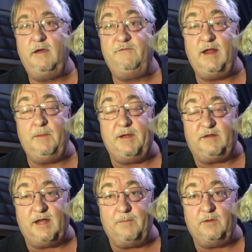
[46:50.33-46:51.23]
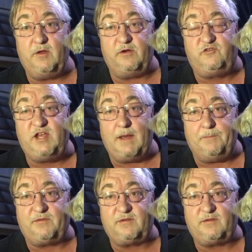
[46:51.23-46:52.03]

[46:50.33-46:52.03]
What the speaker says: finally picked it up, loaded chips,